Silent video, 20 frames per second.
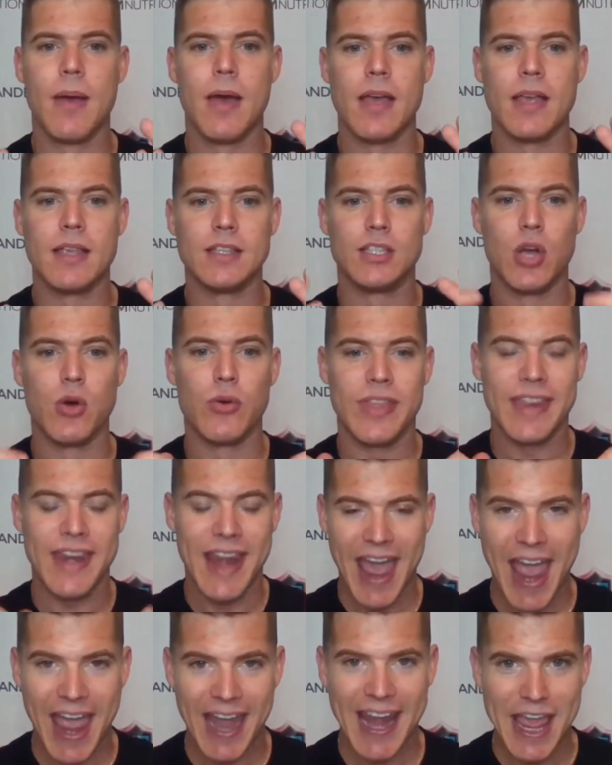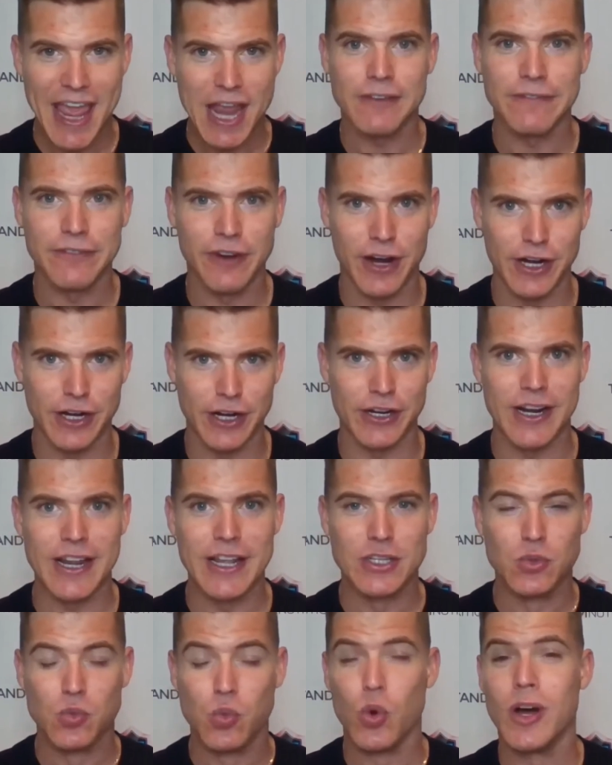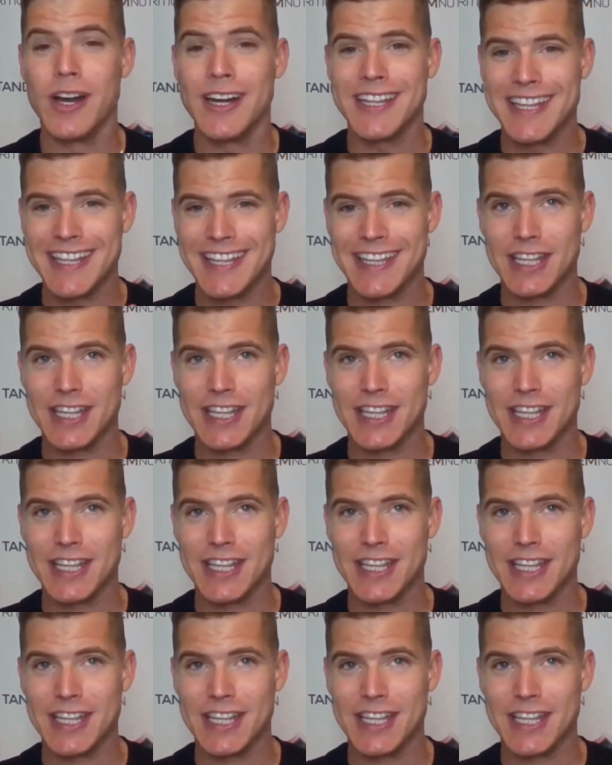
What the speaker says: So that an air fryer is one